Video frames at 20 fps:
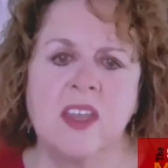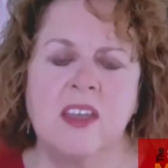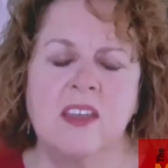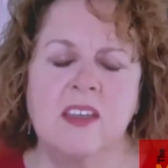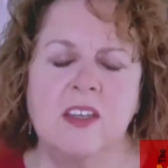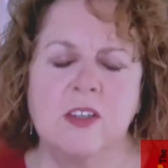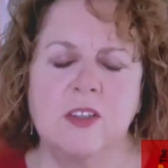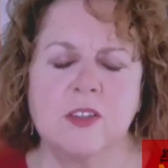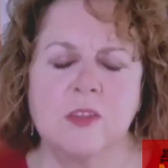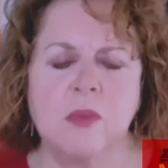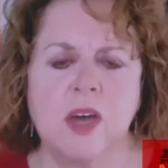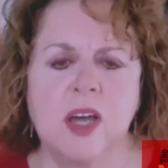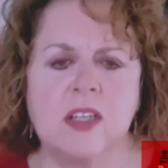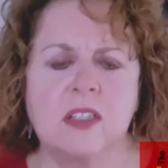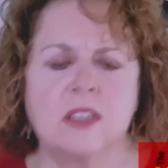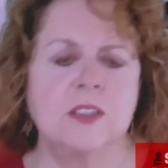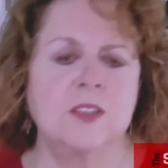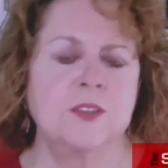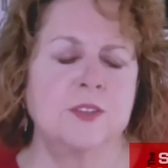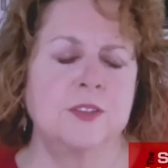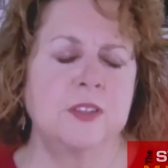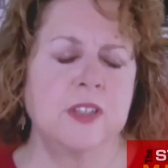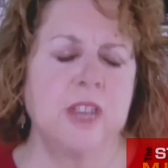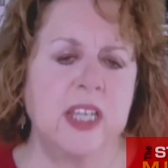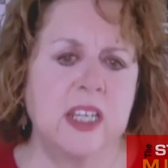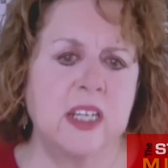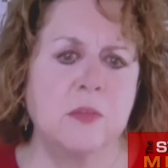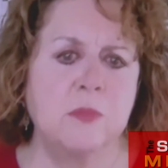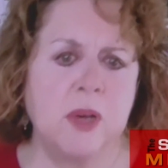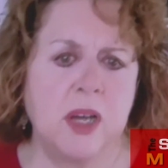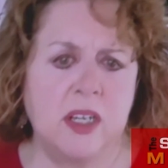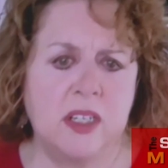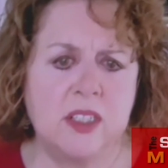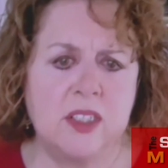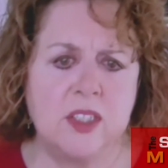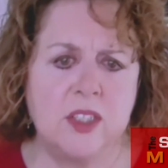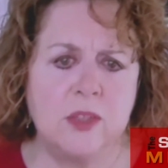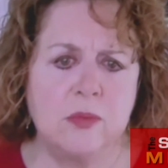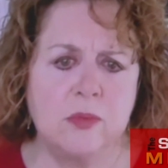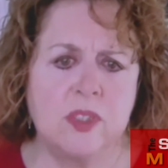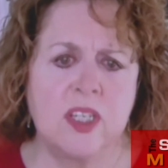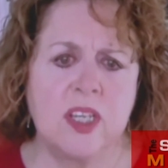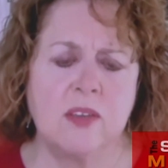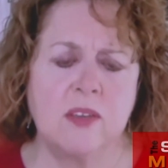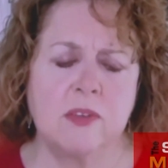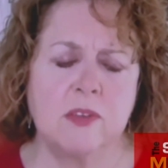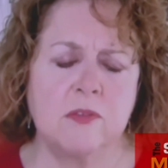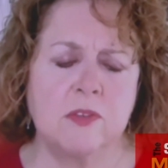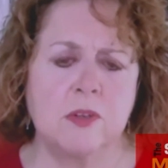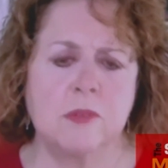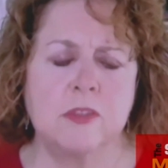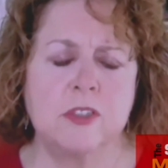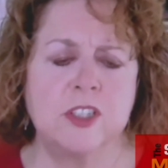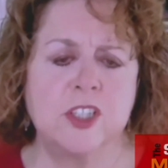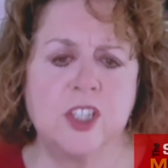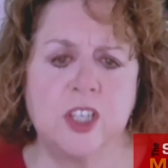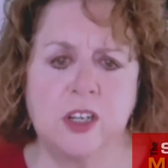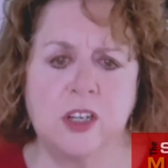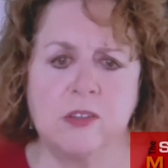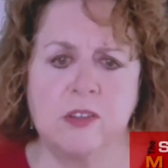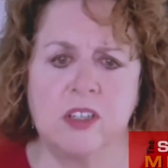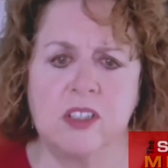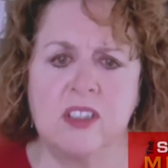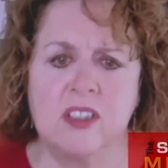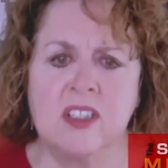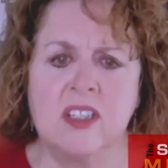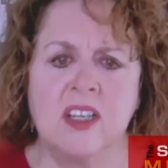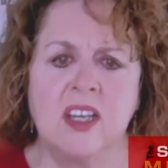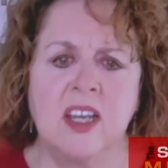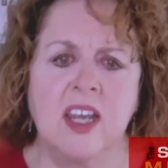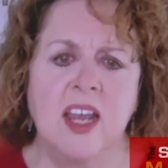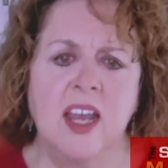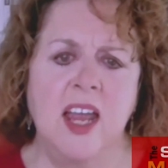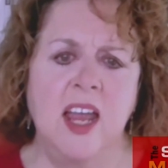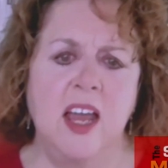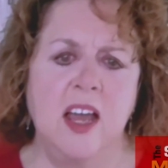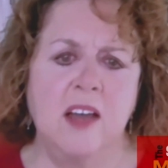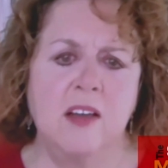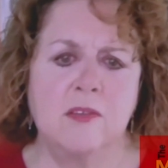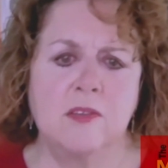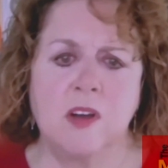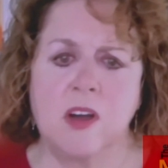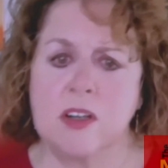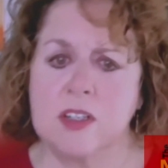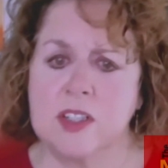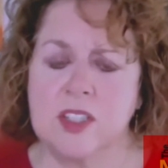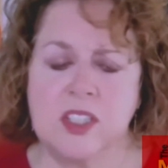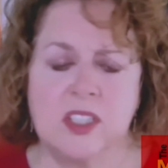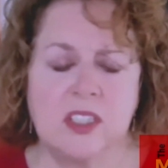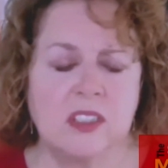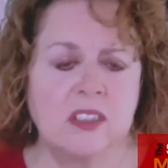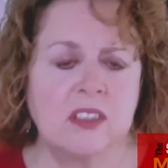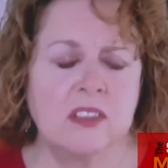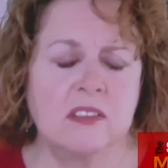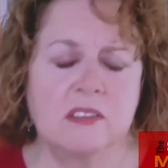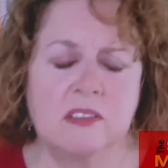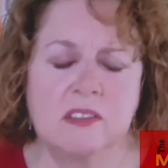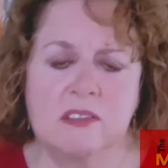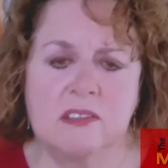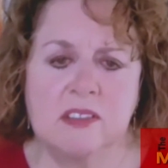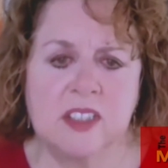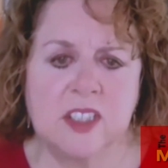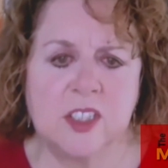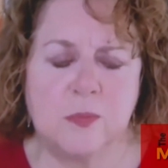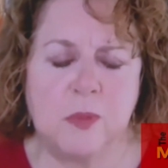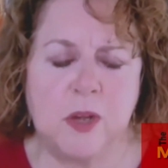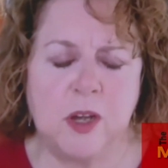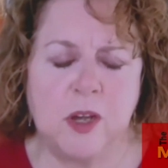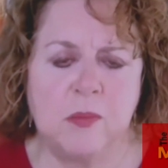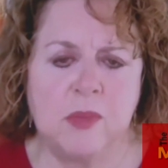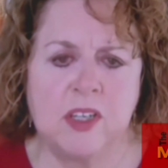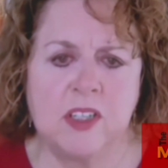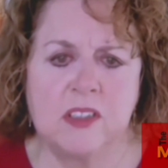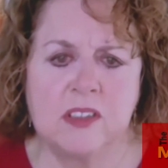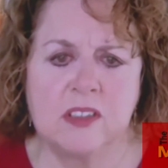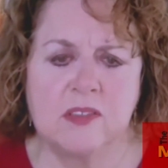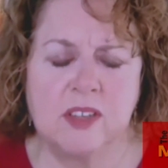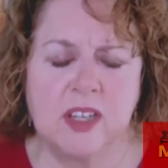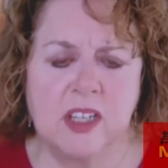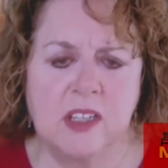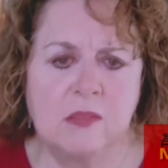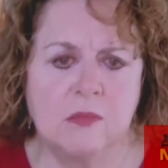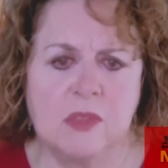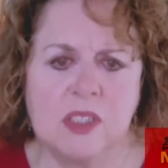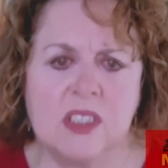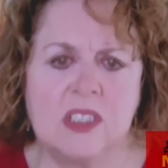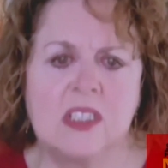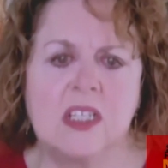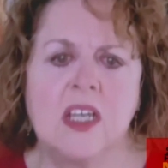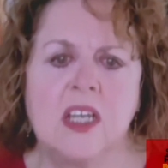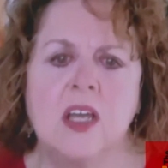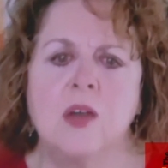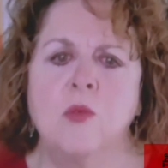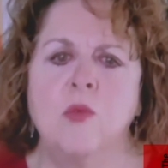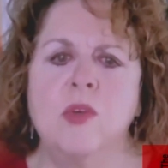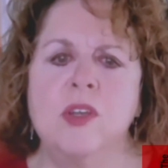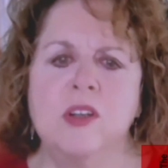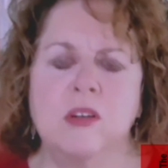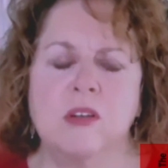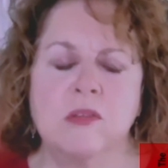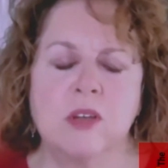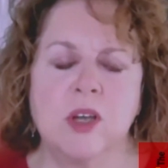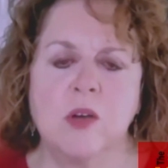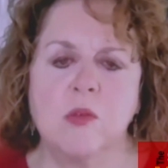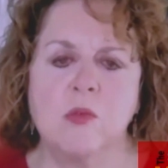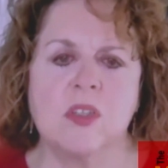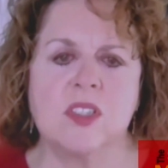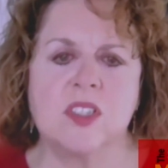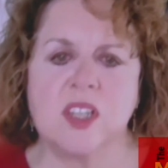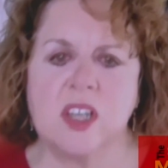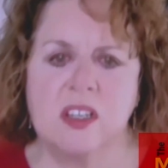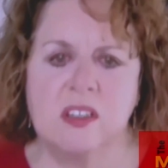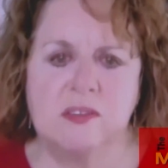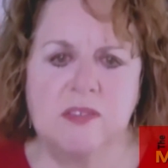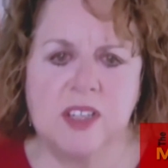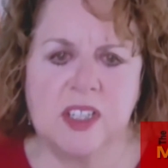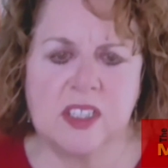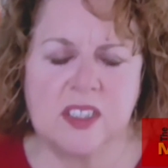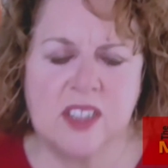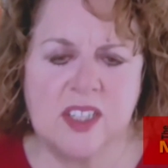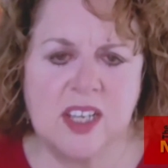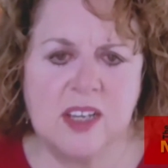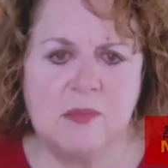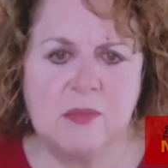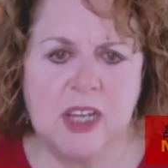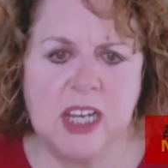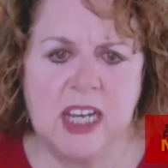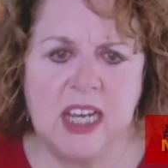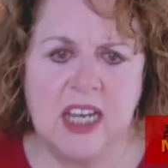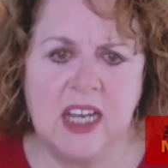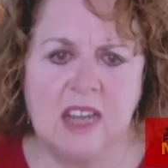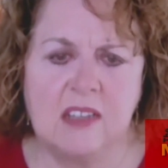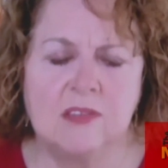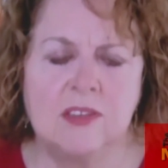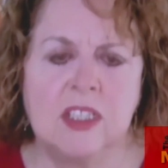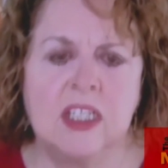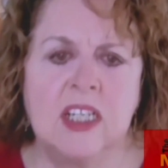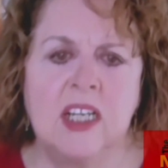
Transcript: you know, the monoclonal antibodies he was given from Regeneron have, are still in experimental development. We don't know what side effects they may have.